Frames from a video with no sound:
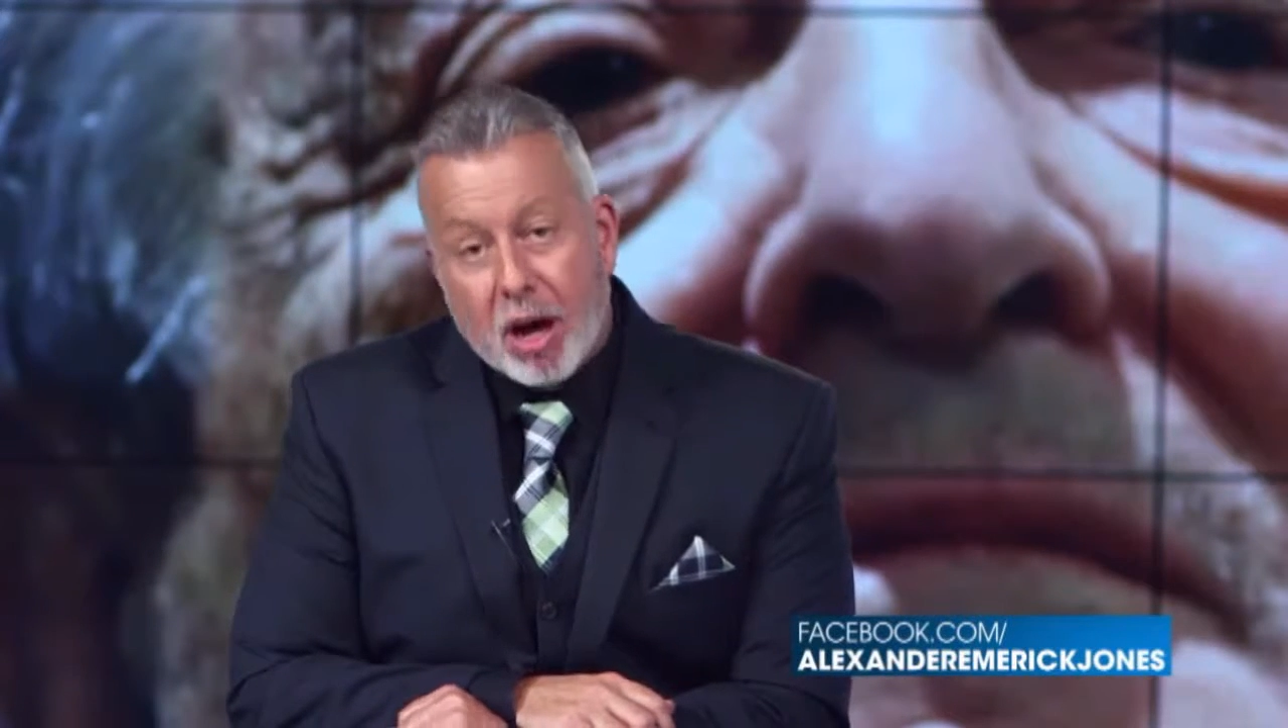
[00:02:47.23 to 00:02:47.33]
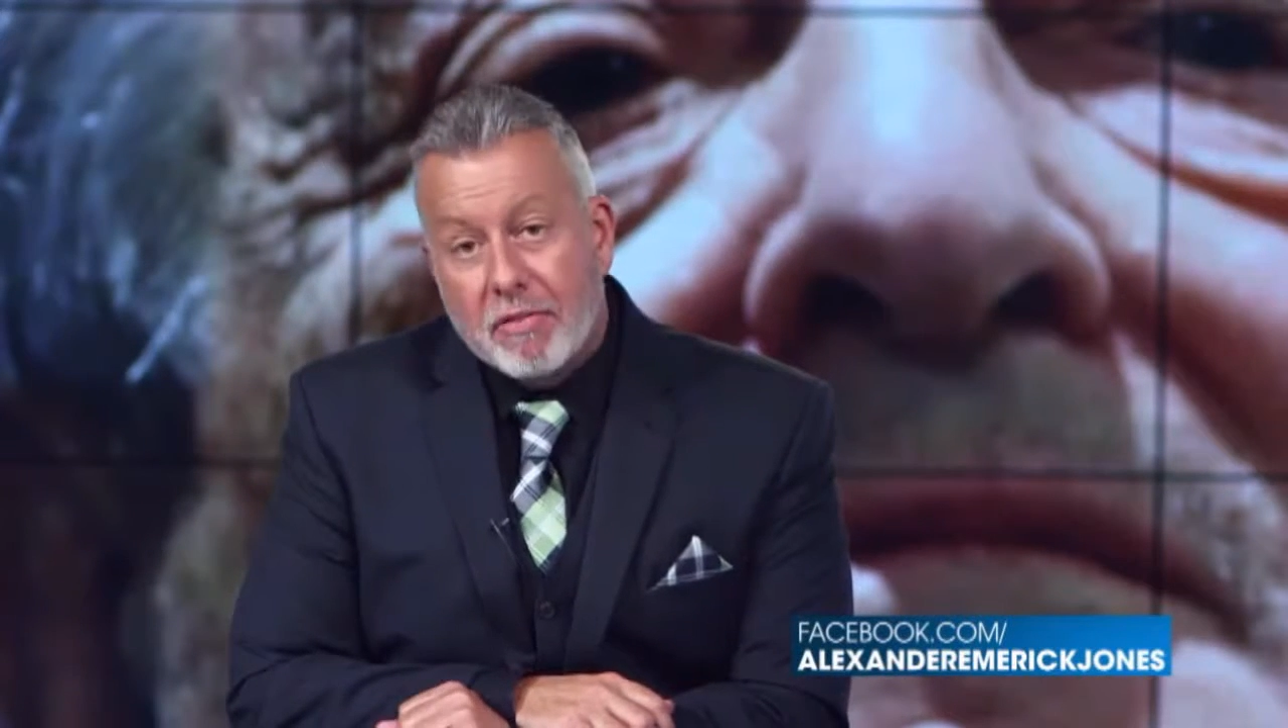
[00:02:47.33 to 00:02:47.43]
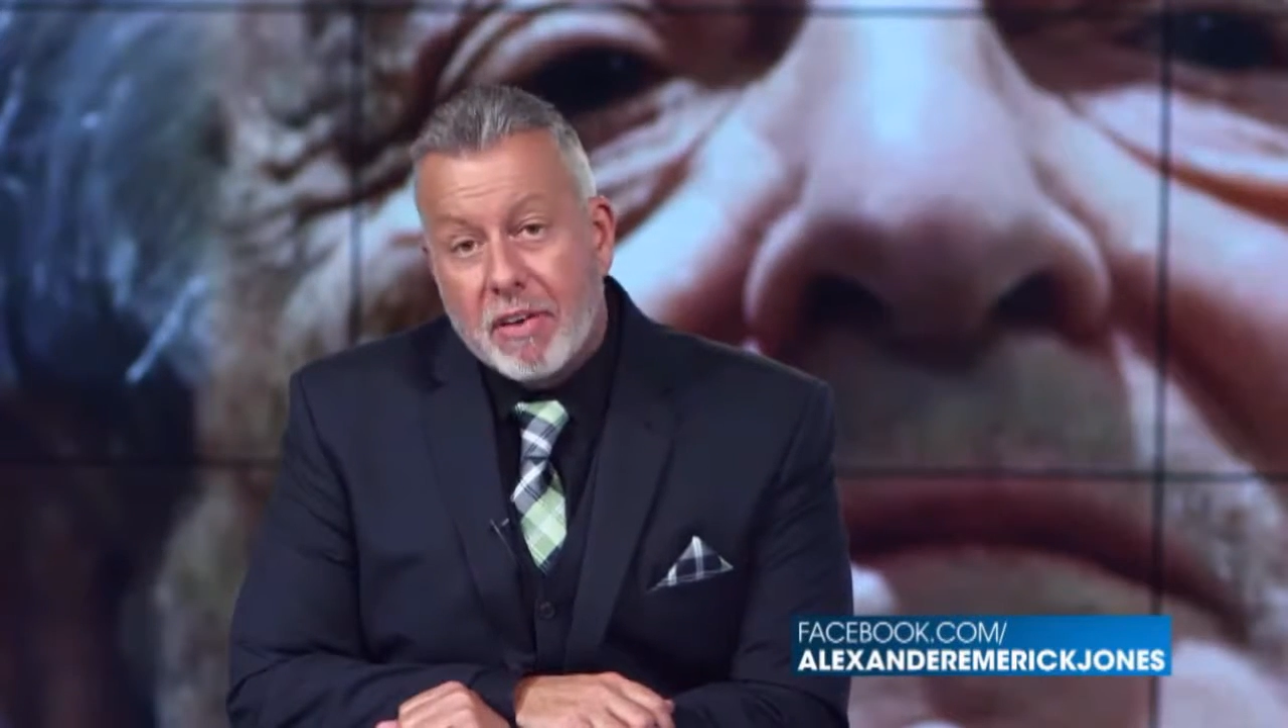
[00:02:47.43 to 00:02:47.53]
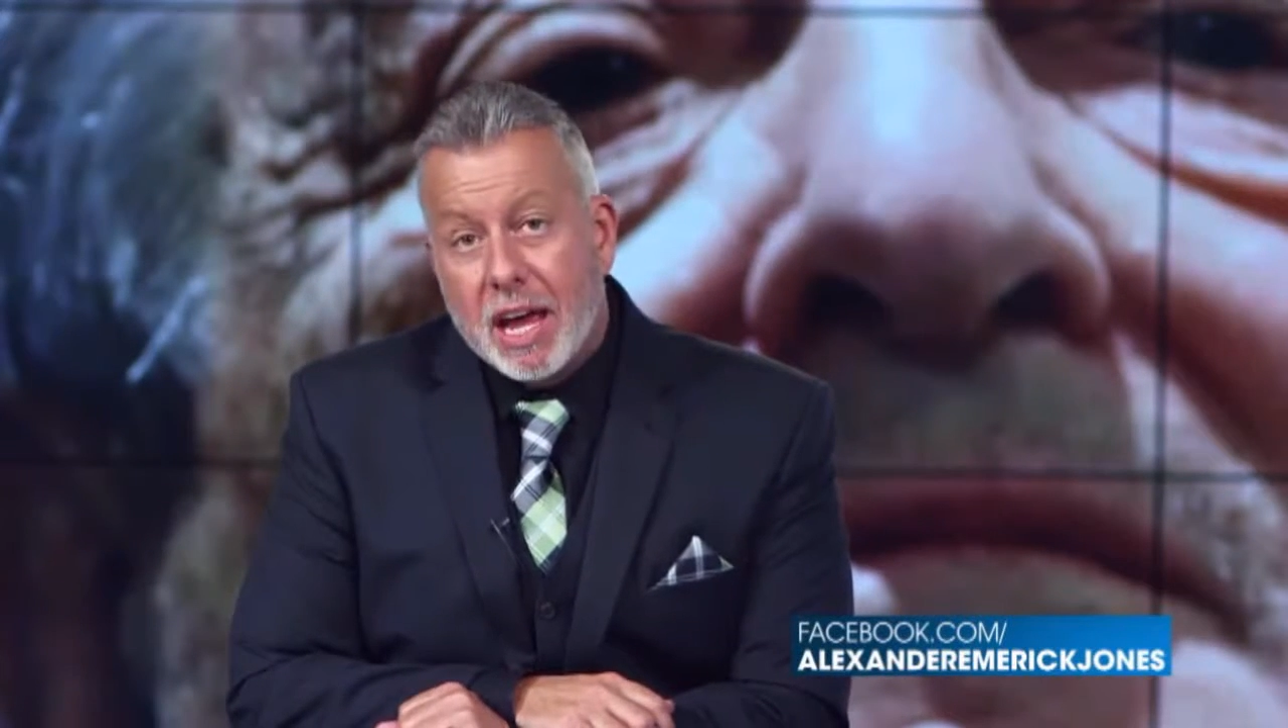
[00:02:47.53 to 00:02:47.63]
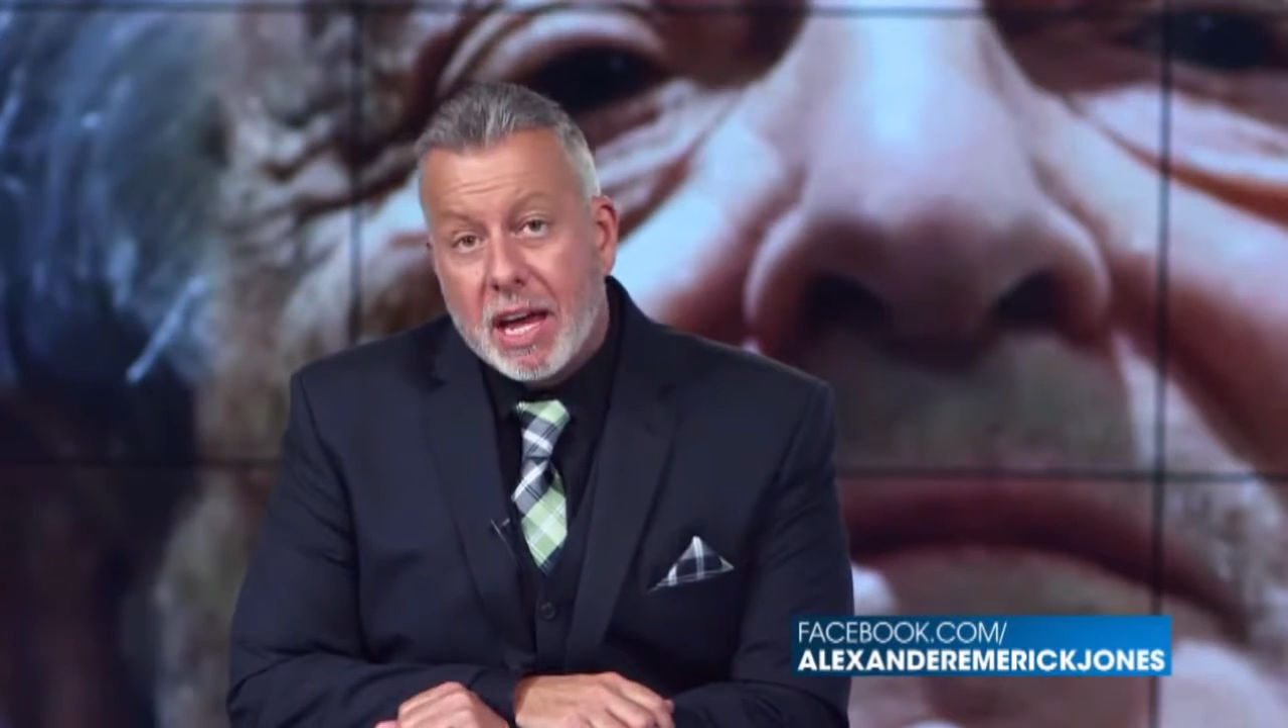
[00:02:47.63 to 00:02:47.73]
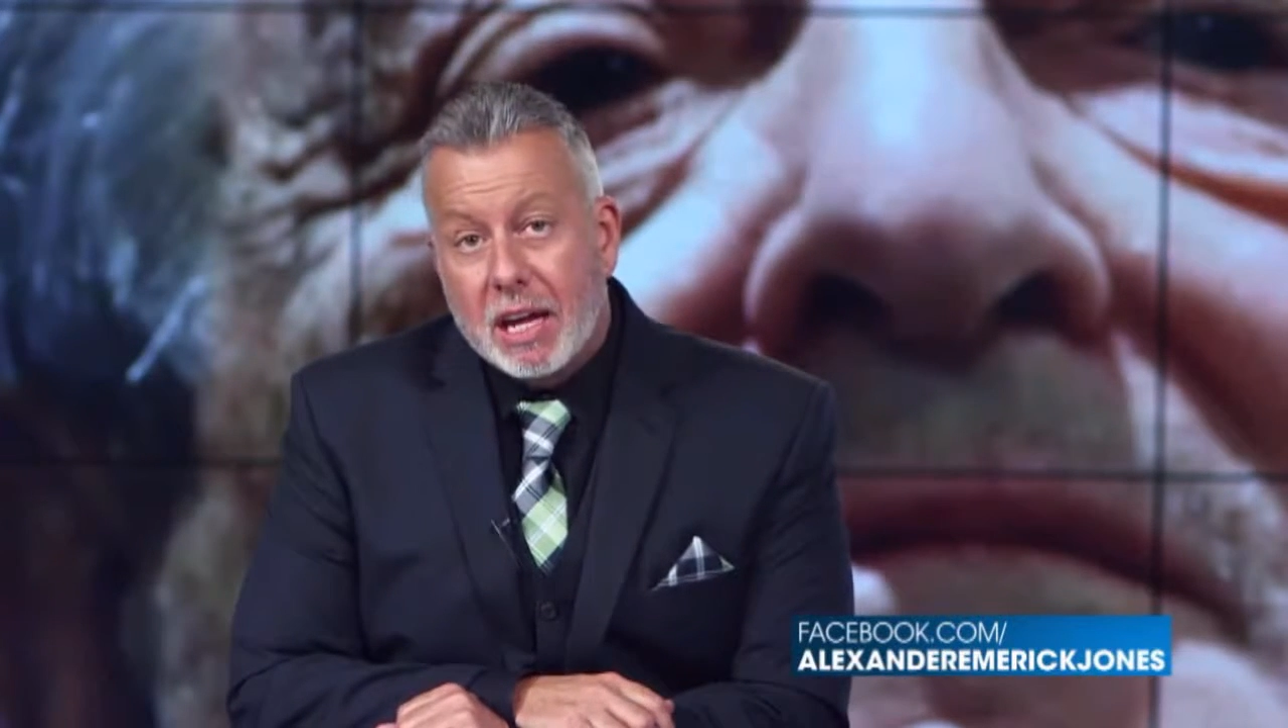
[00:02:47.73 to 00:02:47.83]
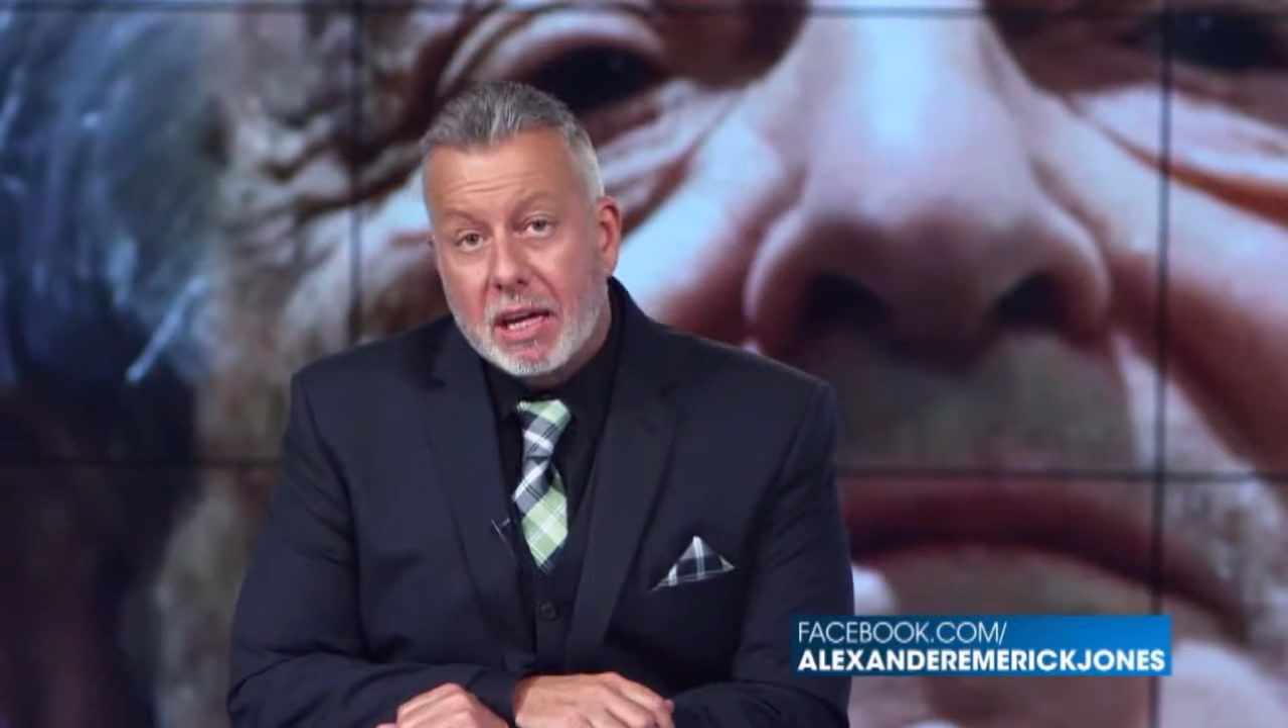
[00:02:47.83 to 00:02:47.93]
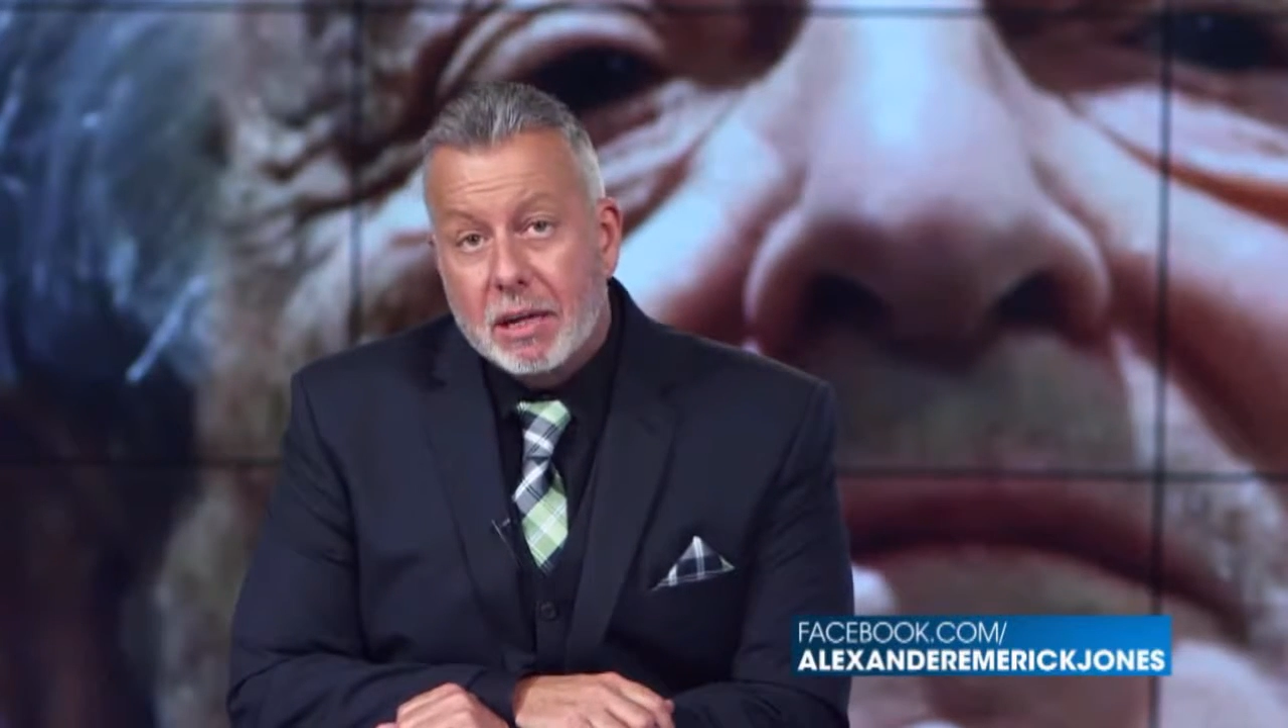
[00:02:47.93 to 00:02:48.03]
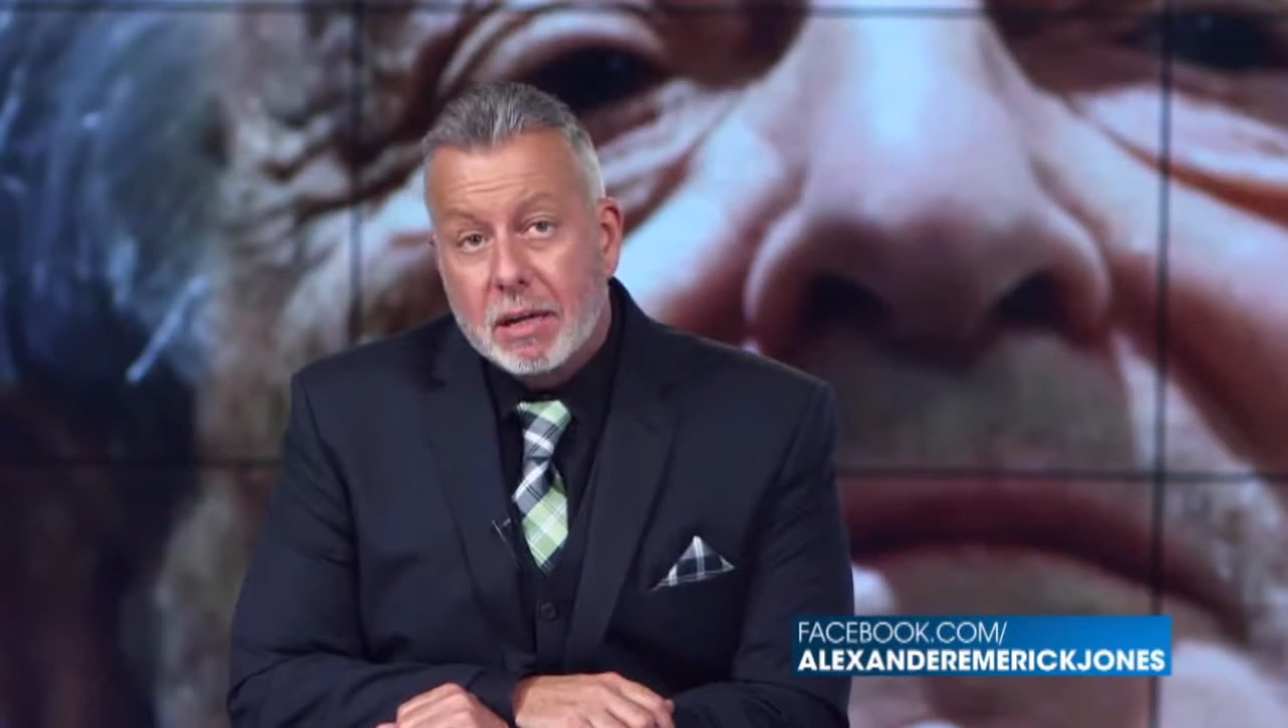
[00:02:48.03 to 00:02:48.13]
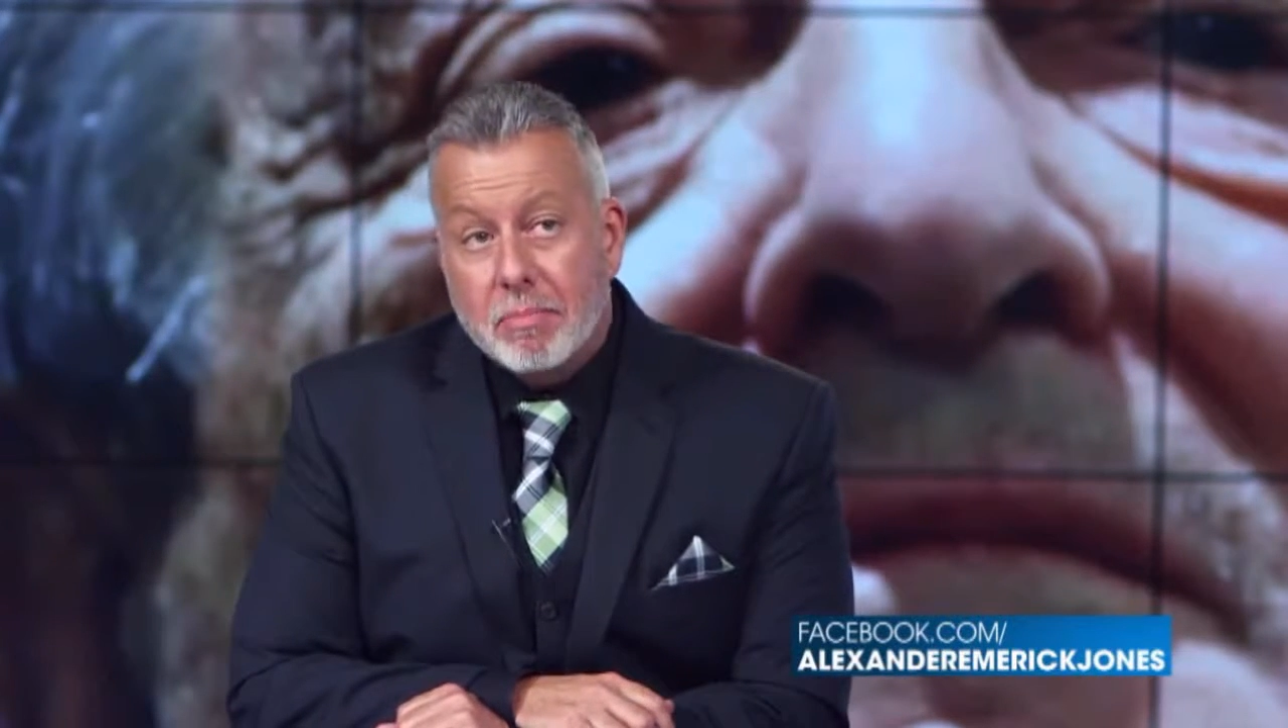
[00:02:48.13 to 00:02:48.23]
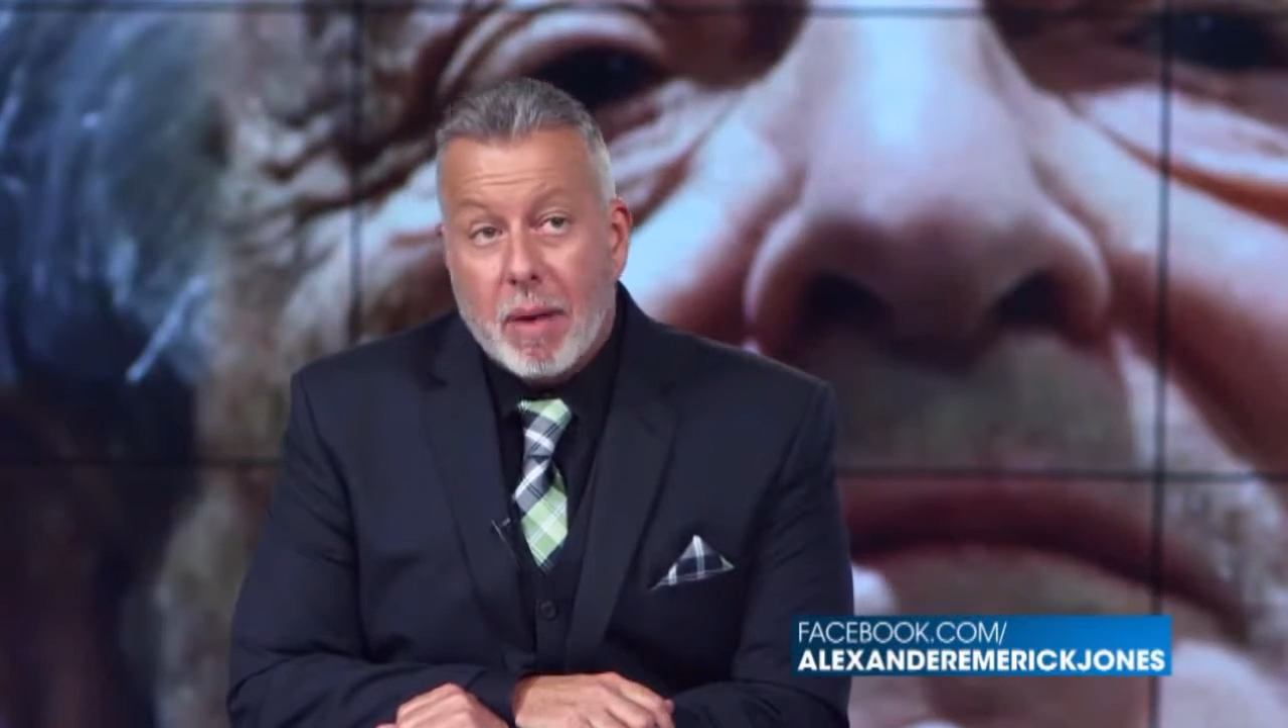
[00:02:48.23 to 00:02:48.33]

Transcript: of a